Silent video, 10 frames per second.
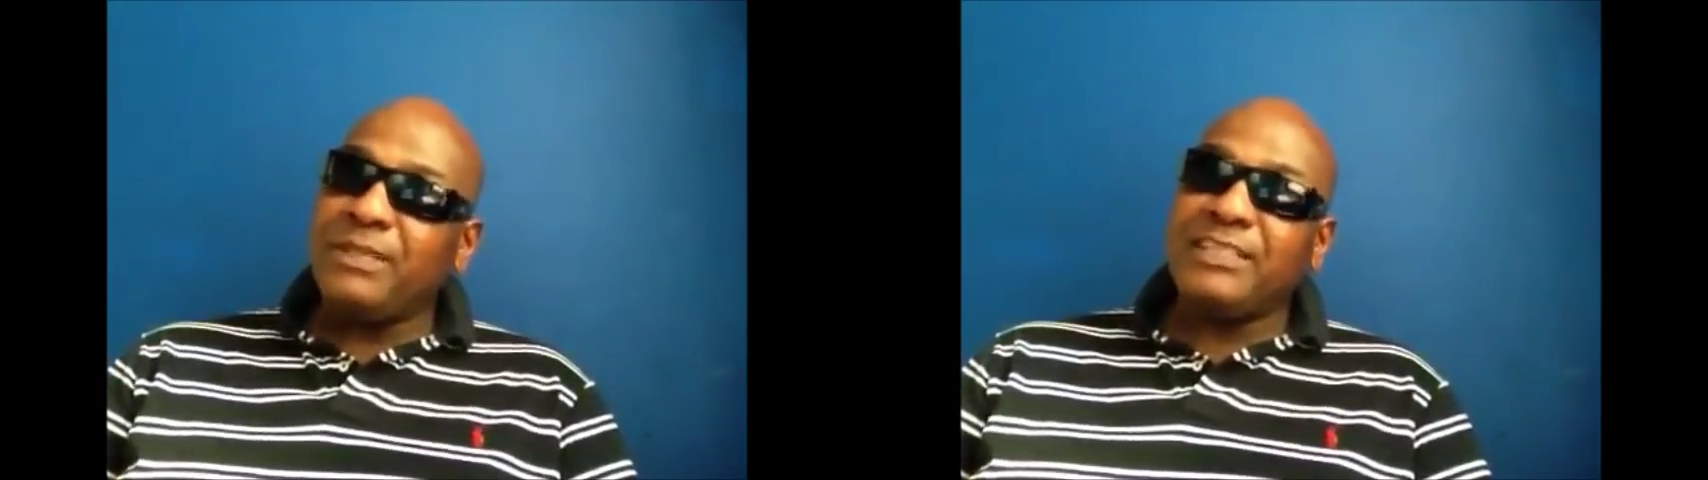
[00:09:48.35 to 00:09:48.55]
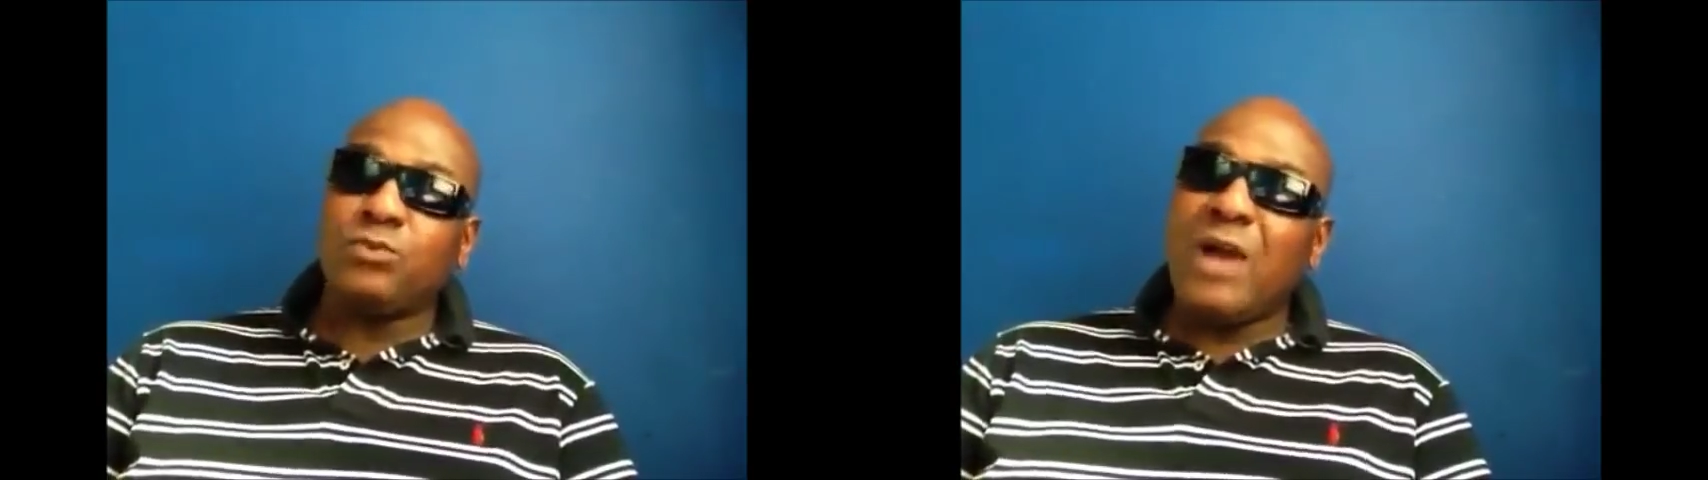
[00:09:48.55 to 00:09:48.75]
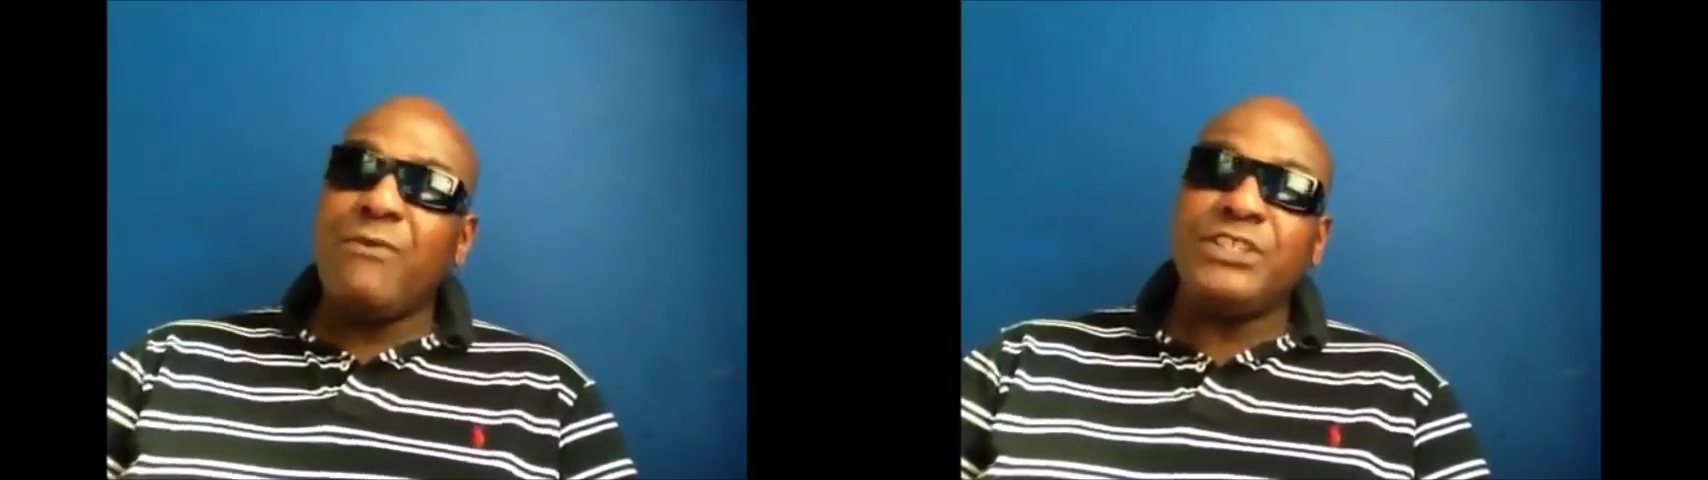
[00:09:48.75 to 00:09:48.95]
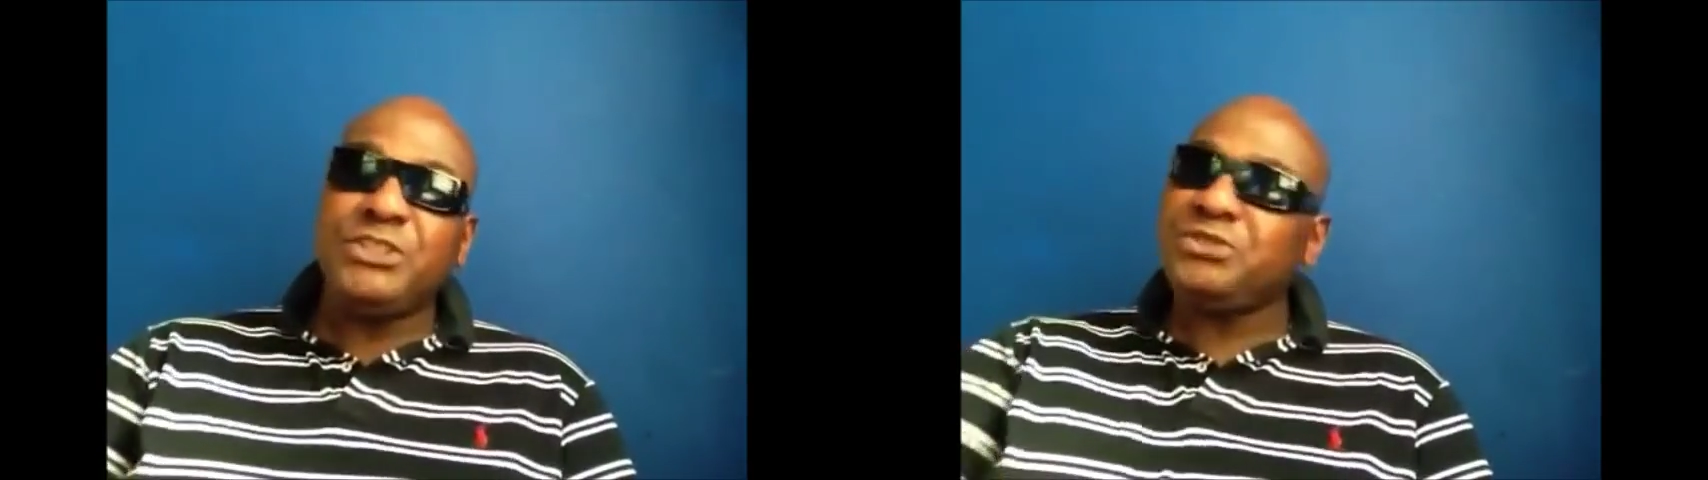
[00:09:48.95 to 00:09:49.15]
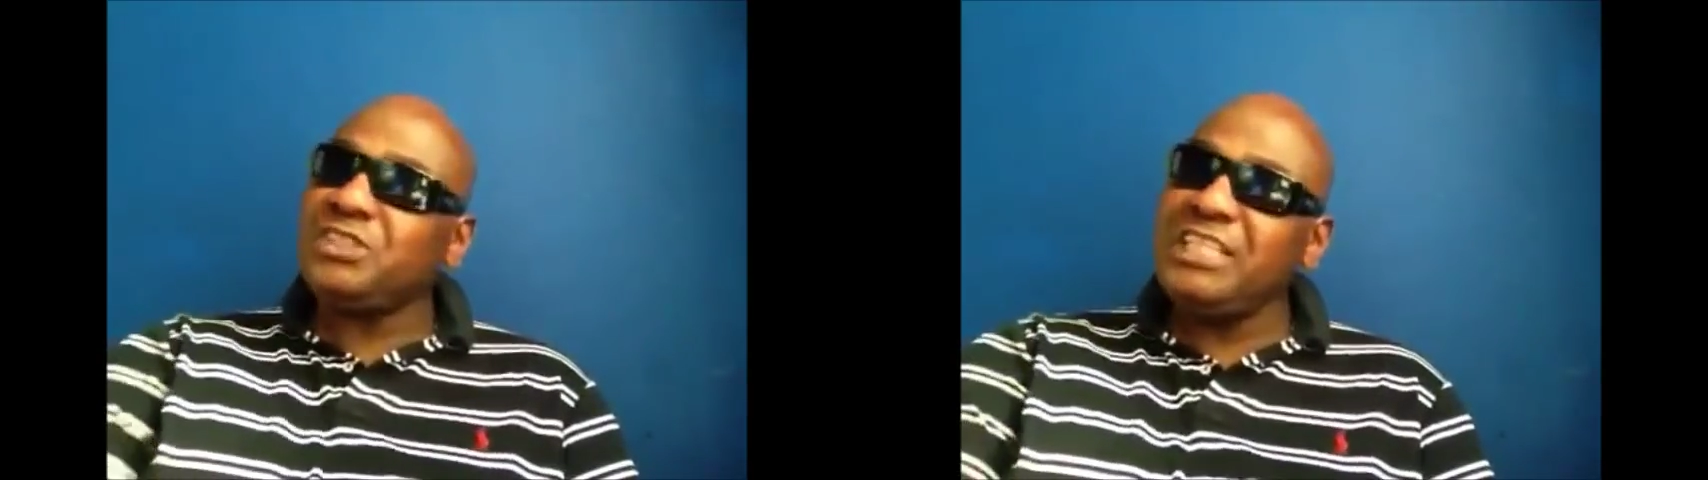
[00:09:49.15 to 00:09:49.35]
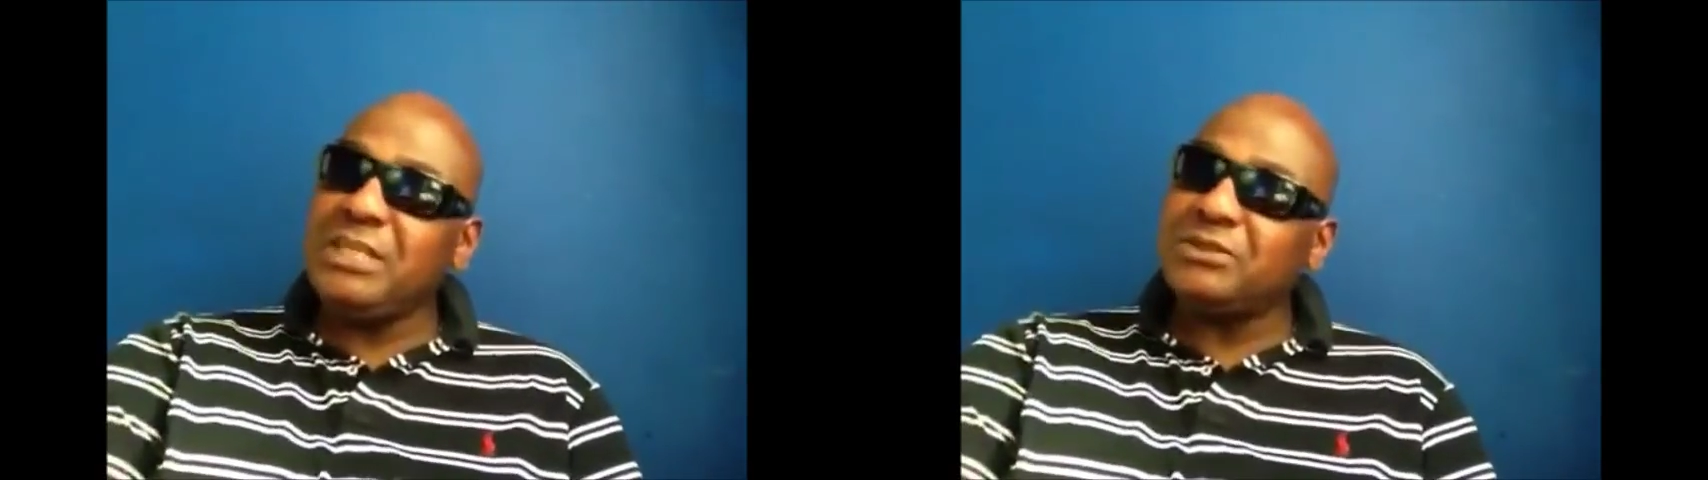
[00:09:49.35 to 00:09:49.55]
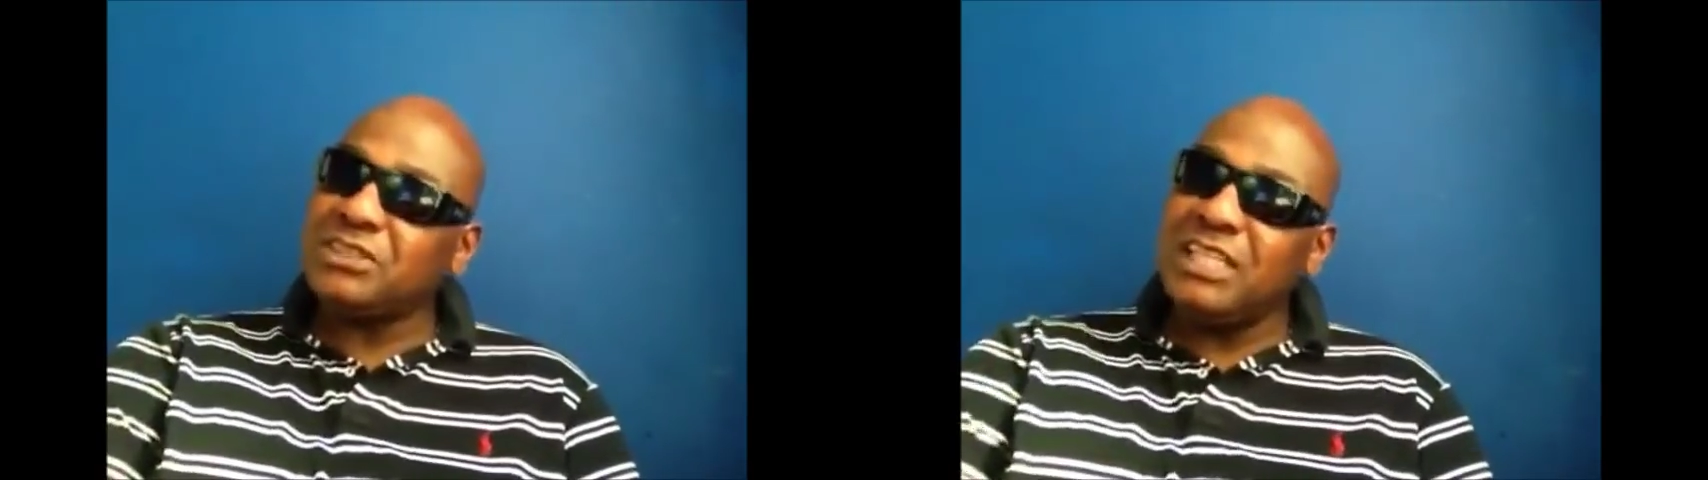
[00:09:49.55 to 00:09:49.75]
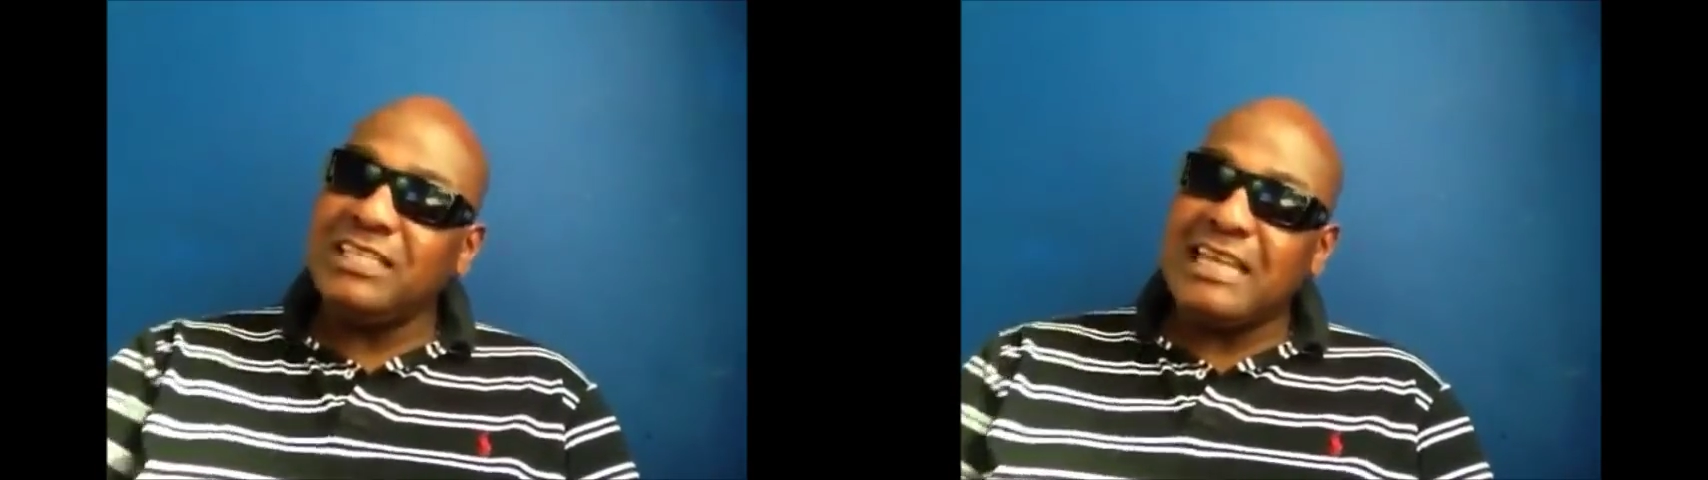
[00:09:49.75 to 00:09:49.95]
because why would you send your
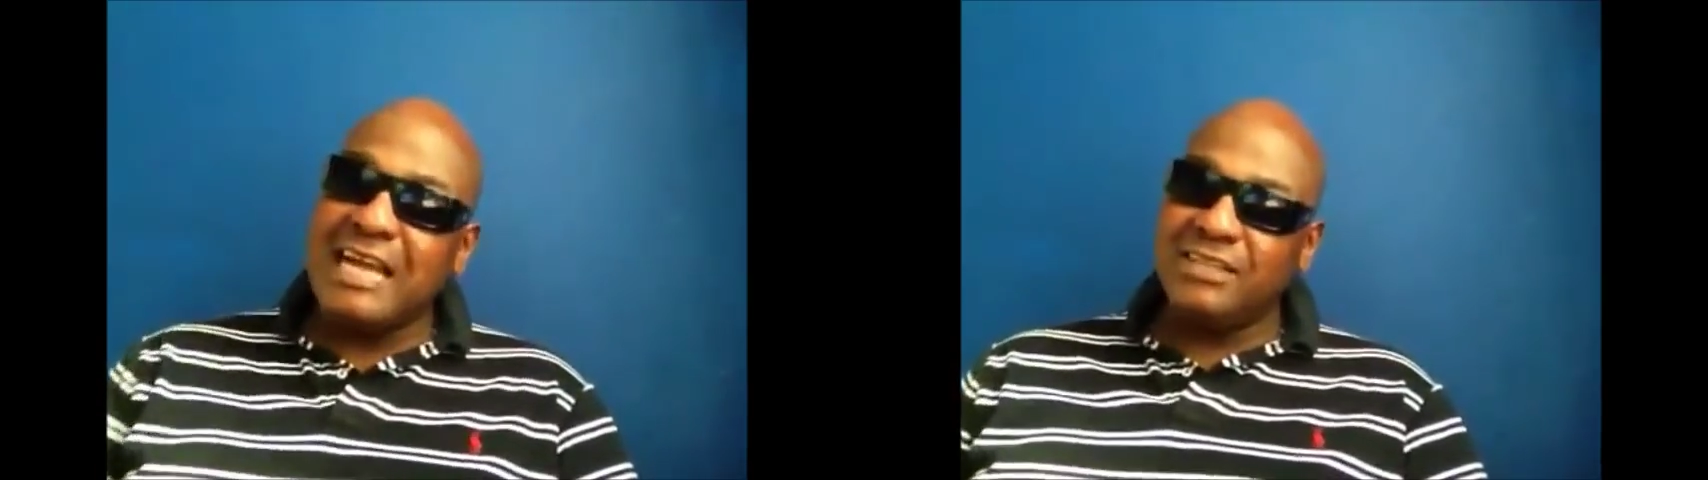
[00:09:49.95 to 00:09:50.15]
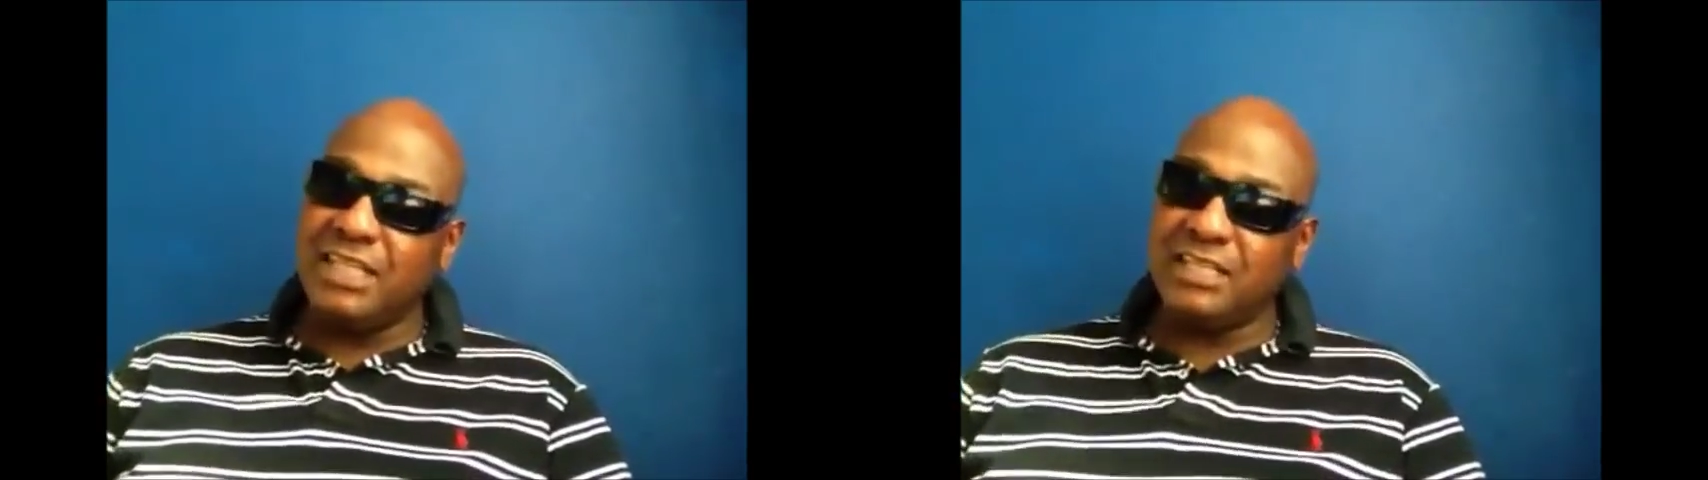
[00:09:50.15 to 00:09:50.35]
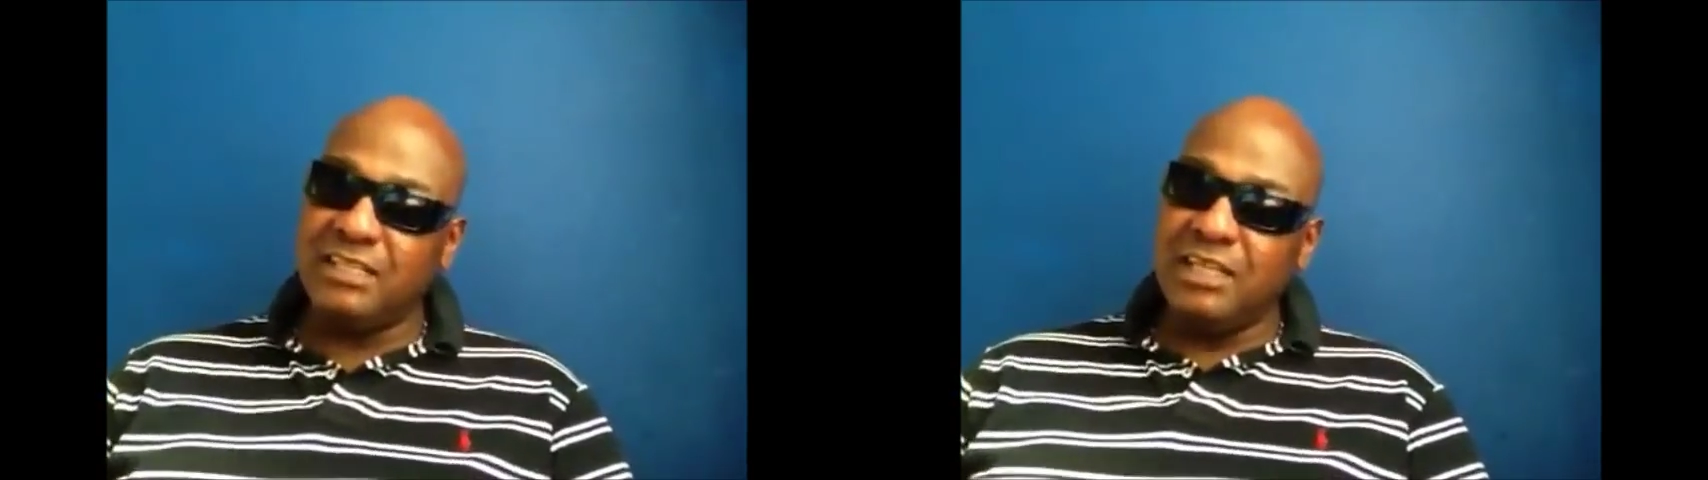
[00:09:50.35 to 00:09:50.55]
son down there